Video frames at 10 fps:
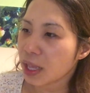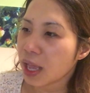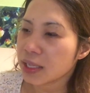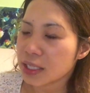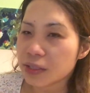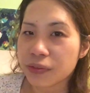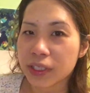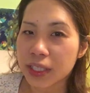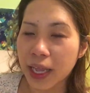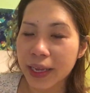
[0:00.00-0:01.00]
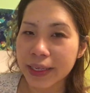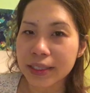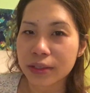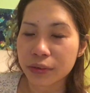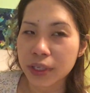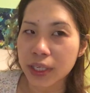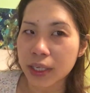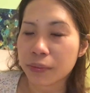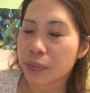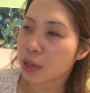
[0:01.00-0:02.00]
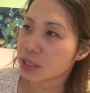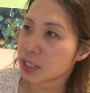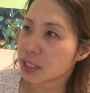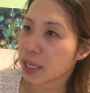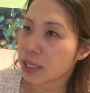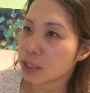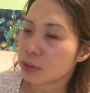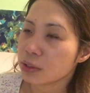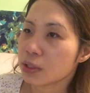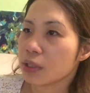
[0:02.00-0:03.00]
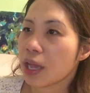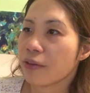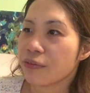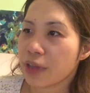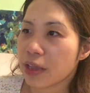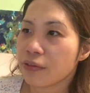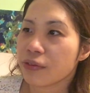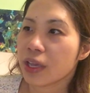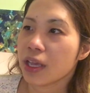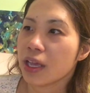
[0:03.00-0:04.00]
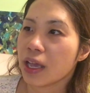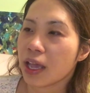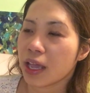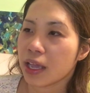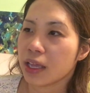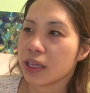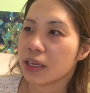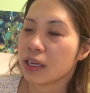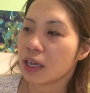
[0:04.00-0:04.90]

I just feel that it's really important that you have faith and